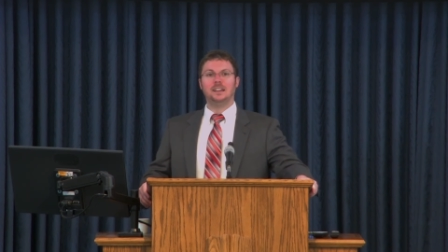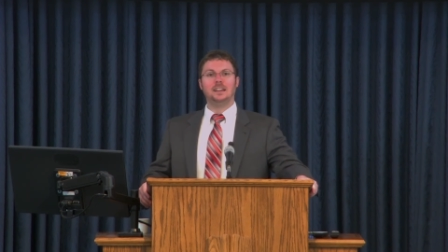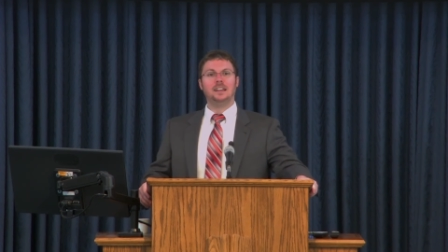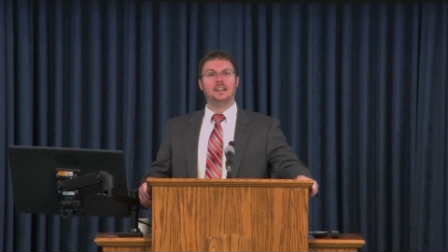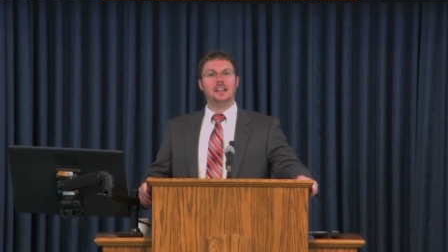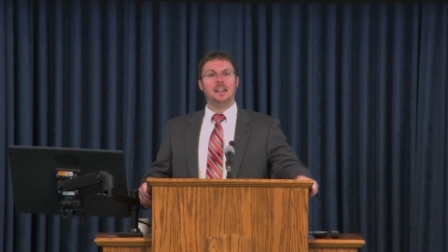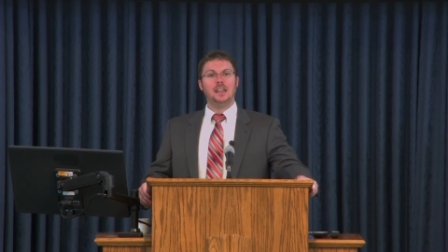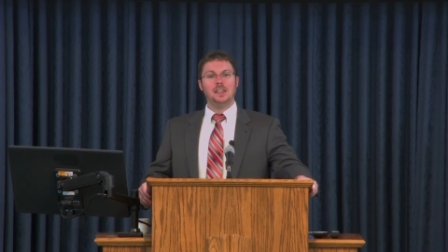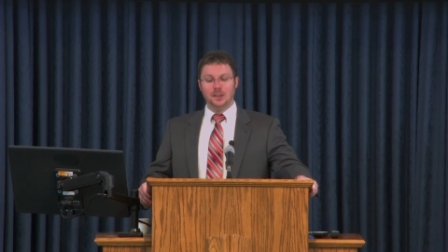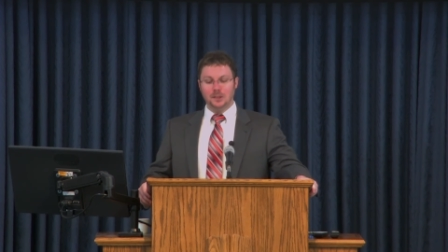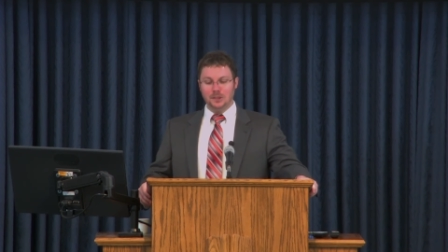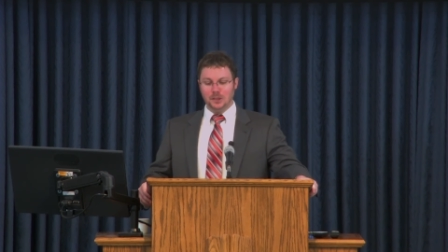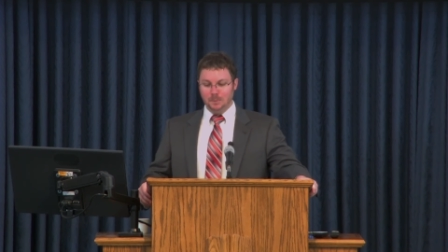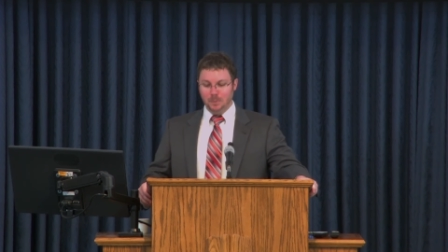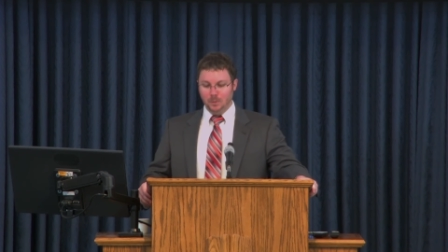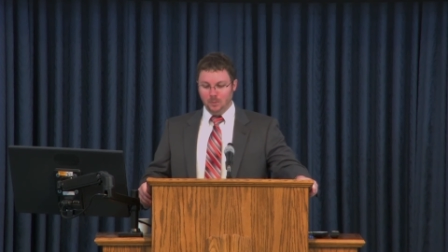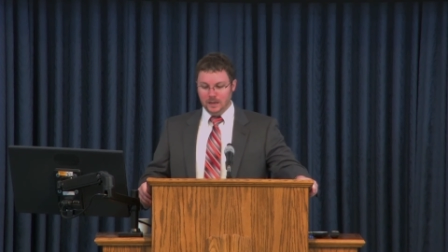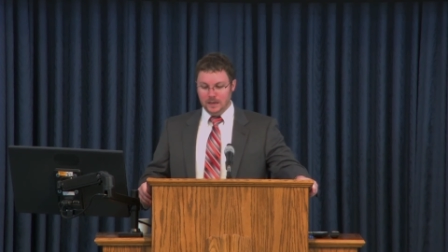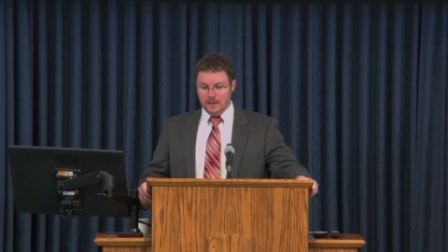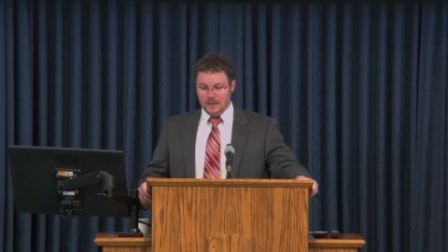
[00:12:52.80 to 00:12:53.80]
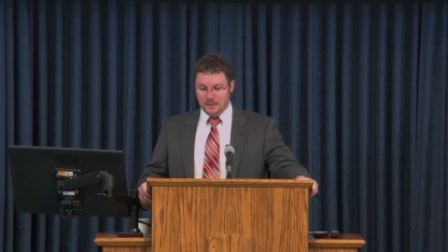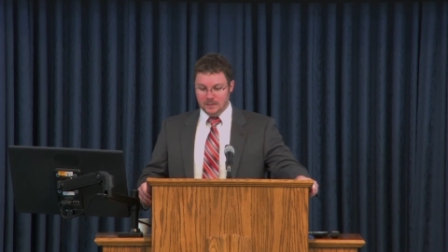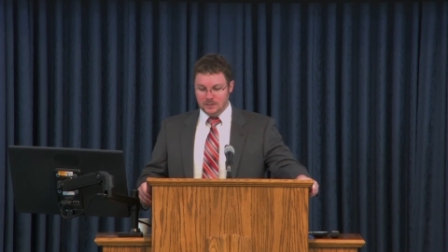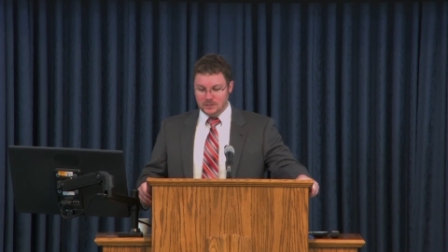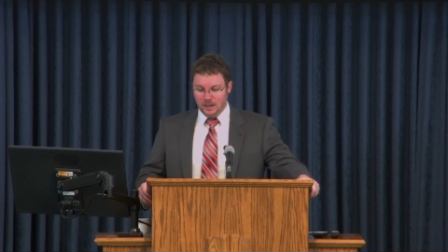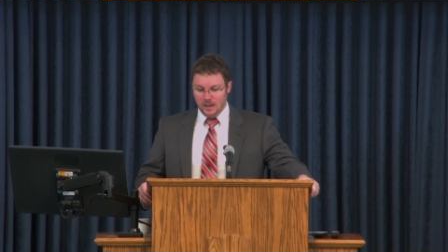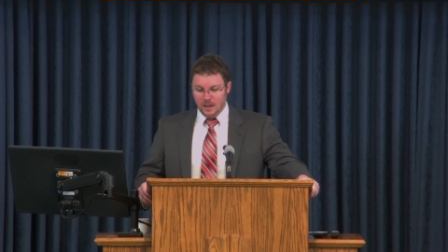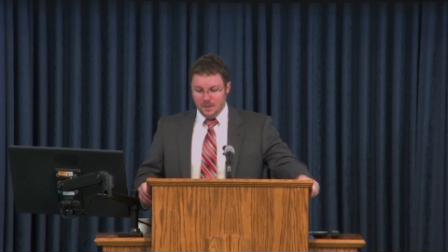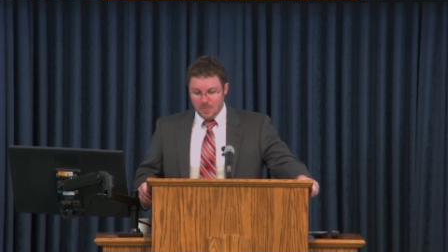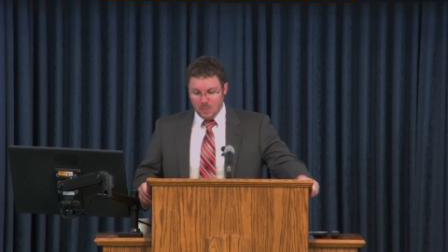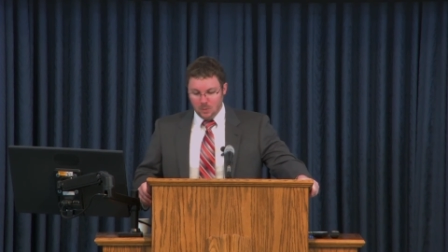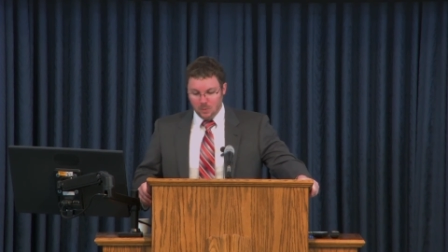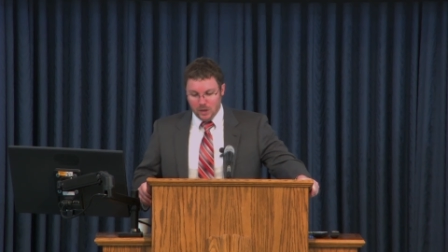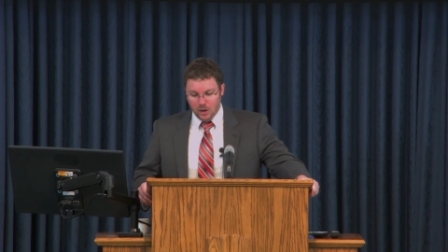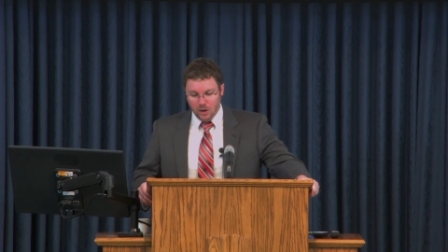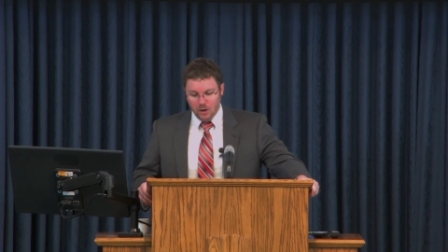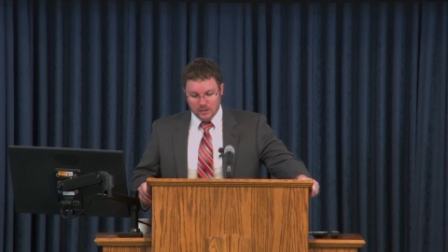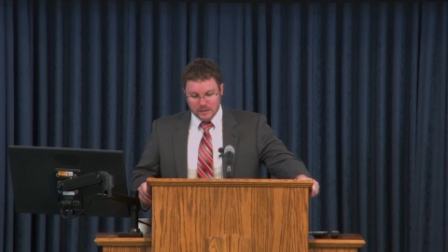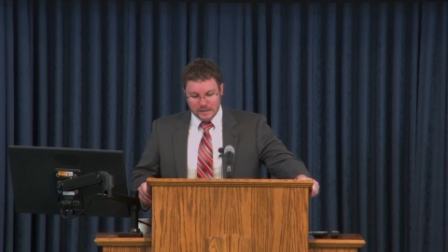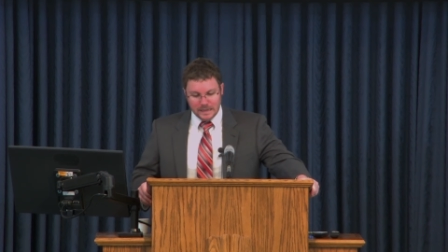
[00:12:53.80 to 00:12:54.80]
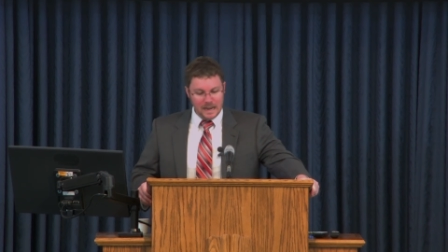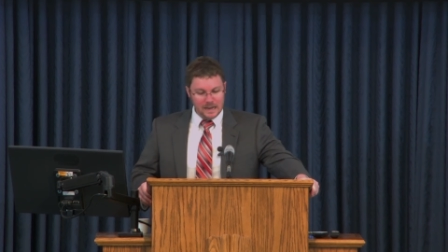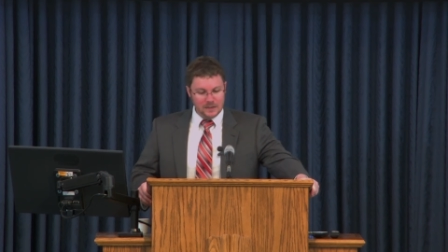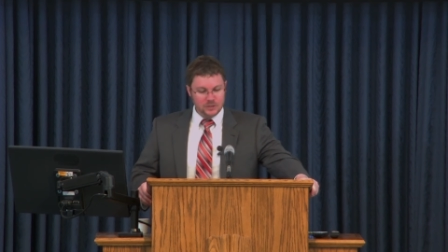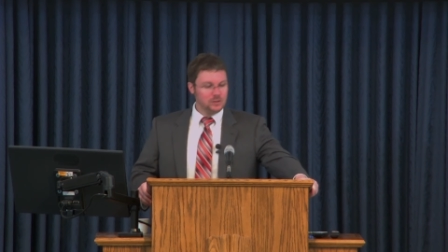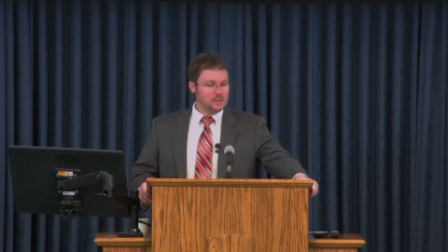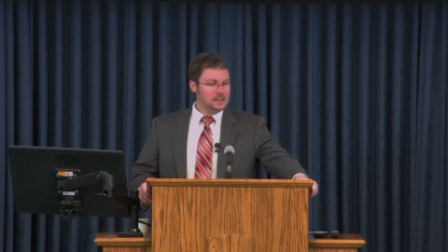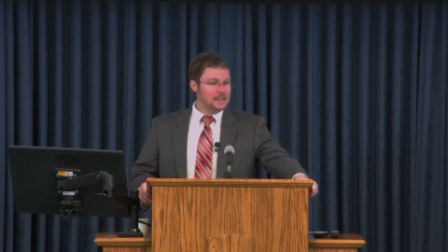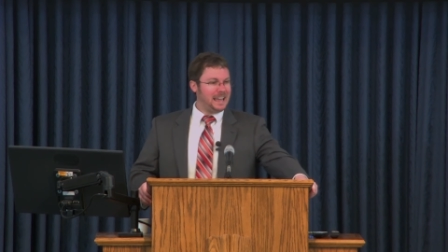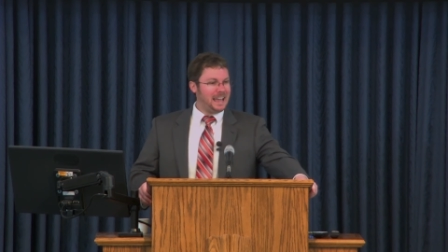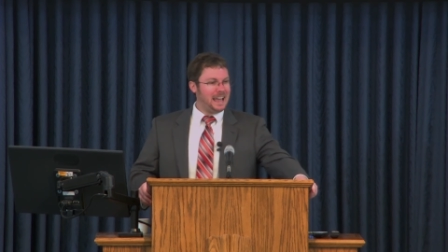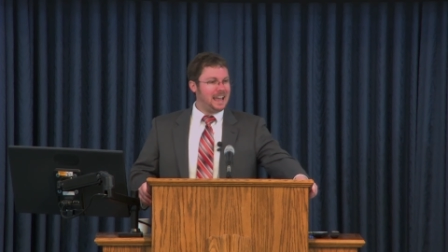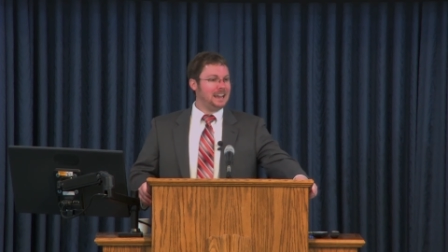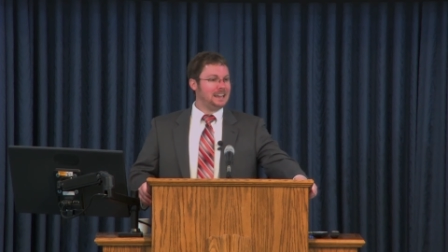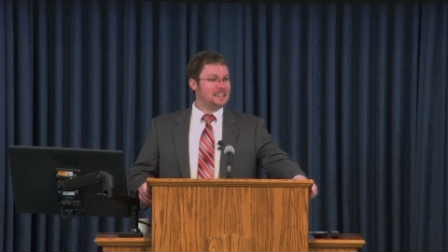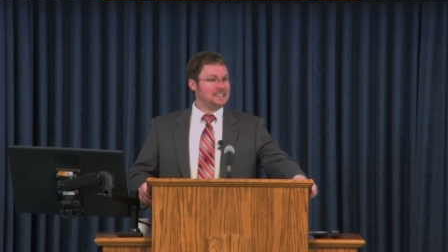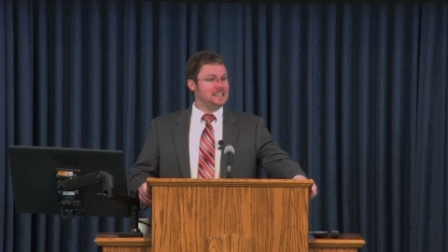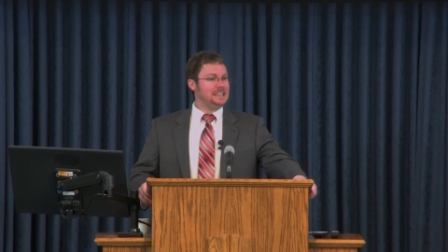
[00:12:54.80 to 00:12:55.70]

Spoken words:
The point is, we all naturally act in